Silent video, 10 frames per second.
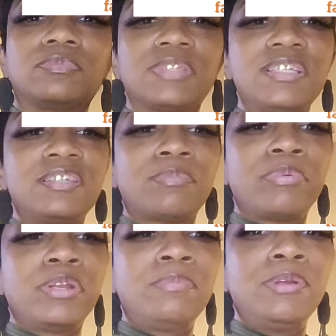This is a
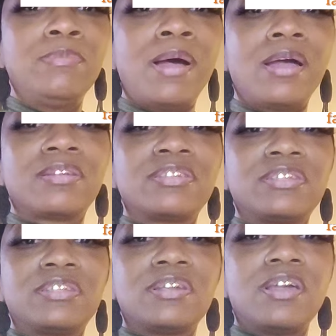pretty blue
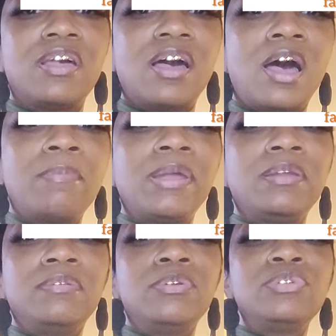box. I
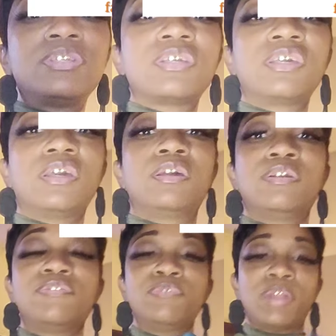may use this again